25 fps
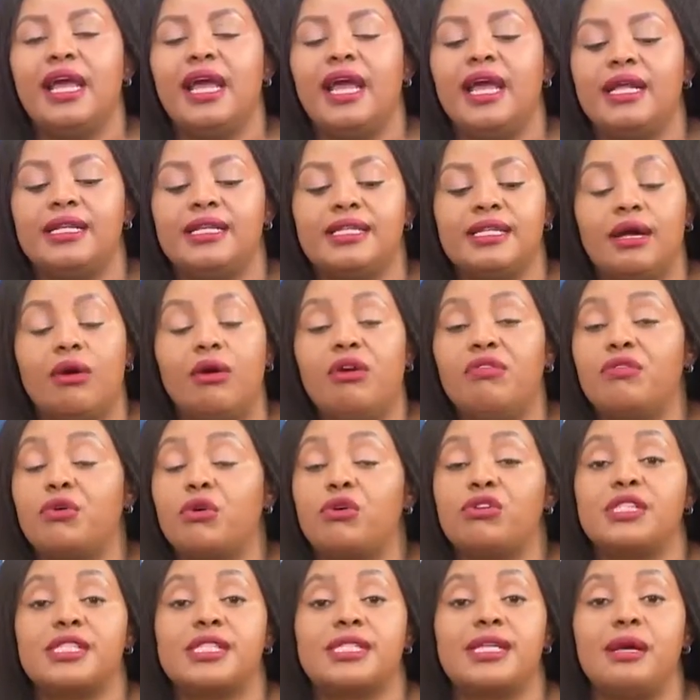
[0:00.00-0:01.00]
And of
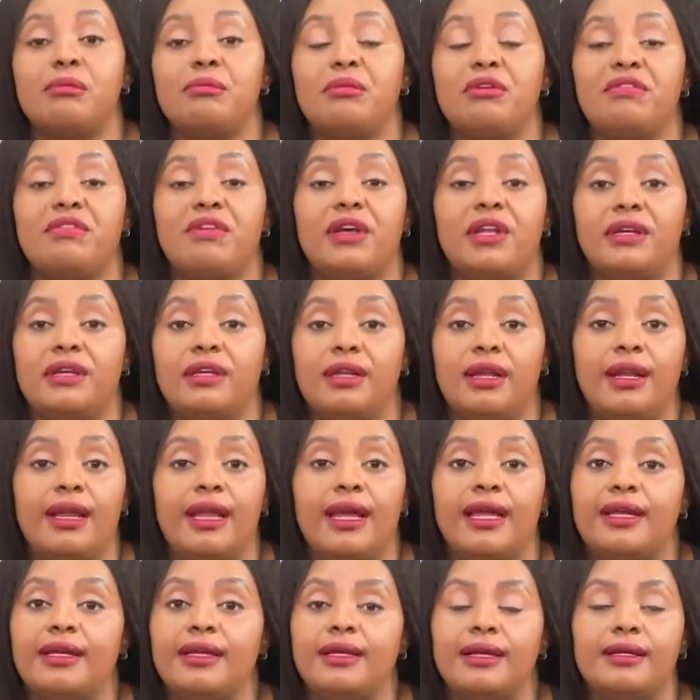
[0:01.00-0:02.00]
course, some even
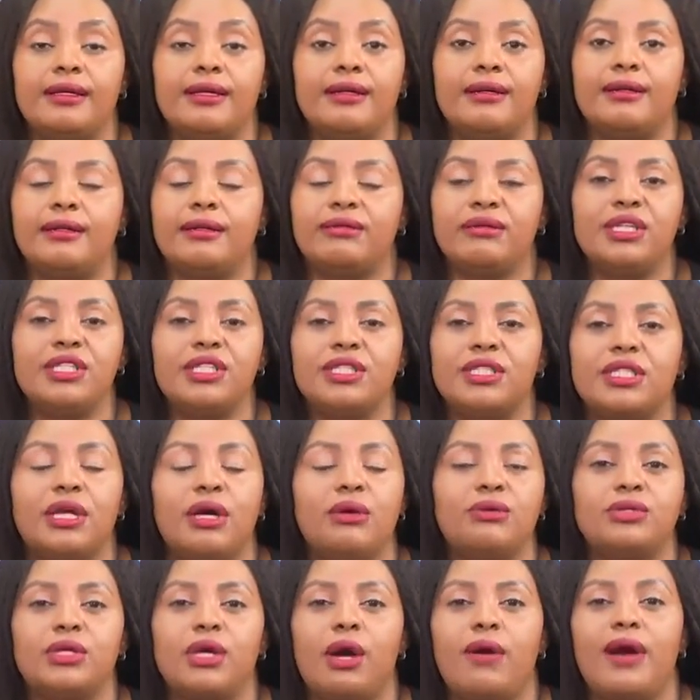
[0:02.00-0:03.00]
like reached
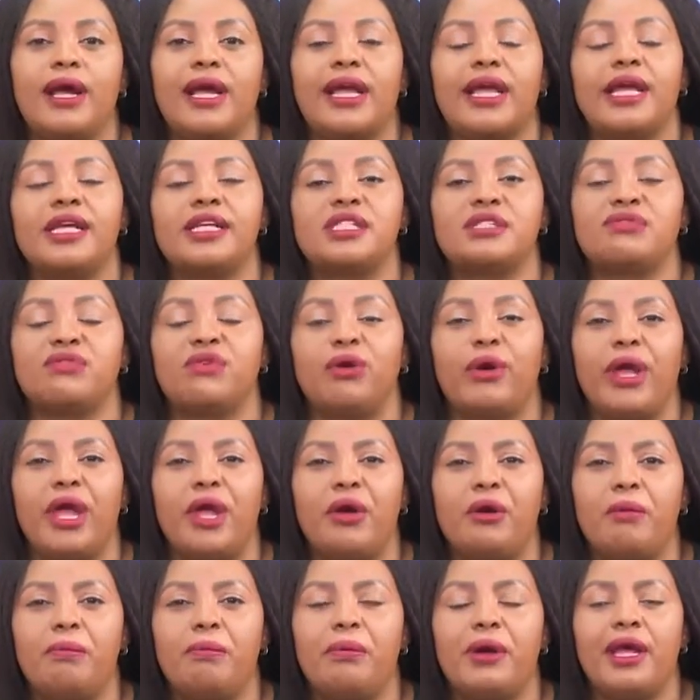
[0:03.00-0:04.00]
out to our guests for
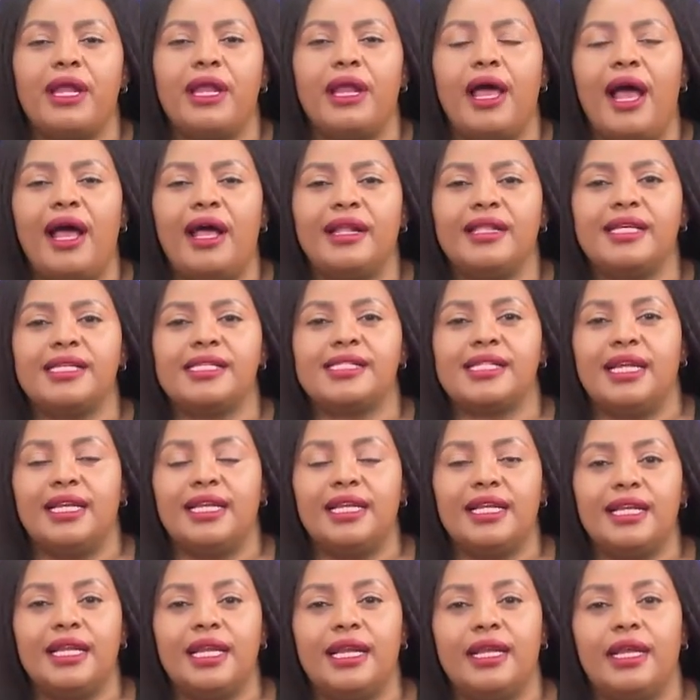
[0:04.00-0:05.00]
help, and others that
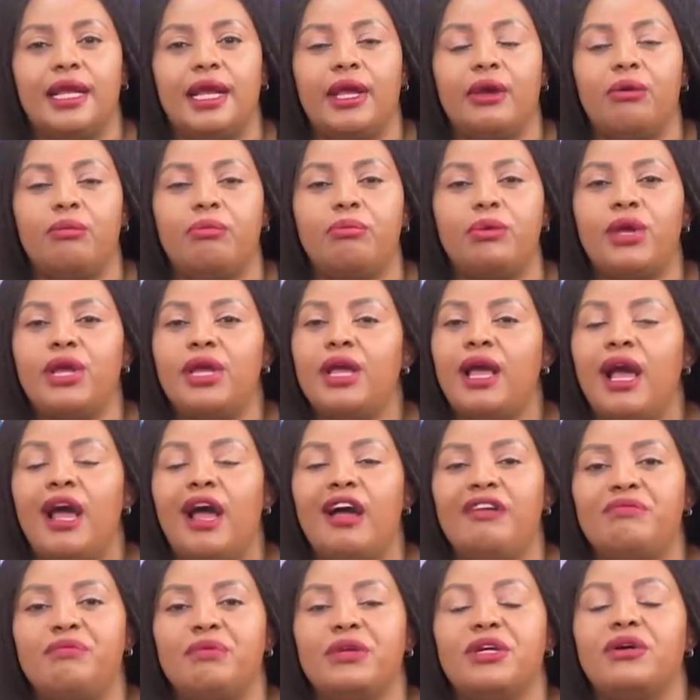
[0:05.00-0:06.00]
needed help
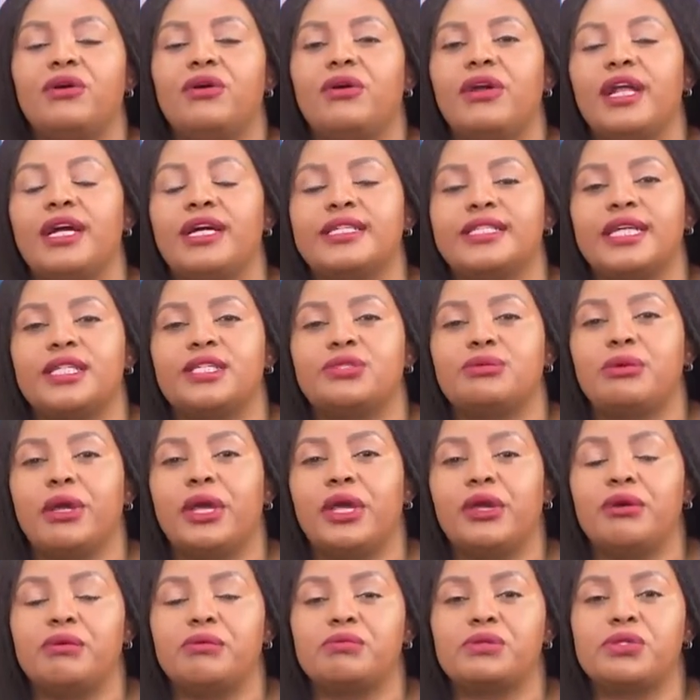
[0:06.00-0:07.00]
have been connected to
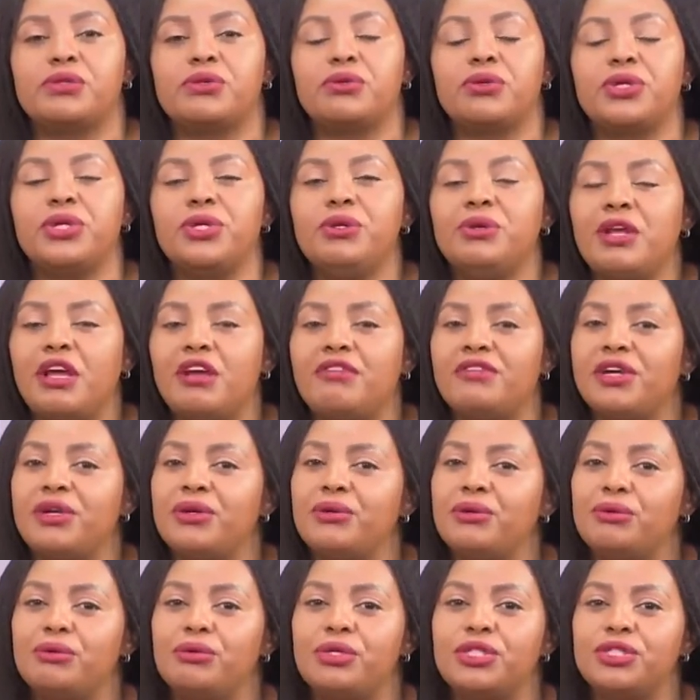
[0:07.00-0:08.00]
help. So you never
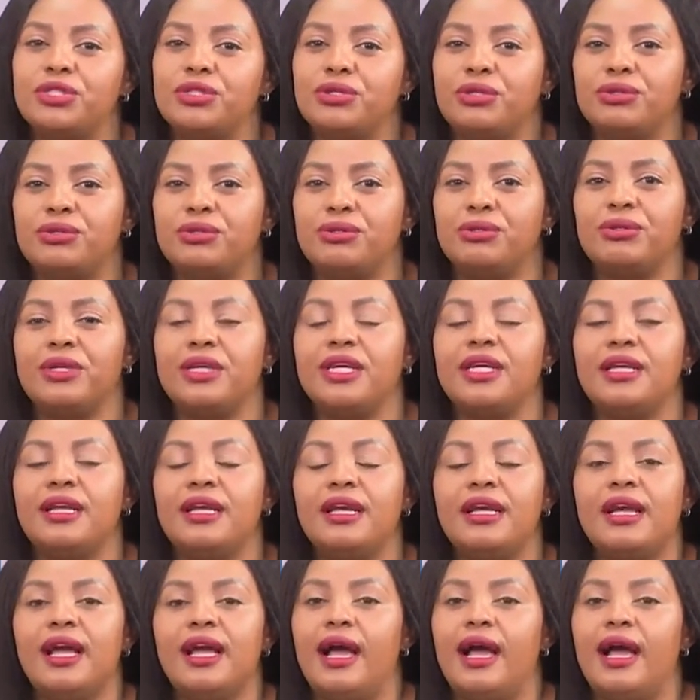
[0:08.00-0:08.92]
know what you're doing.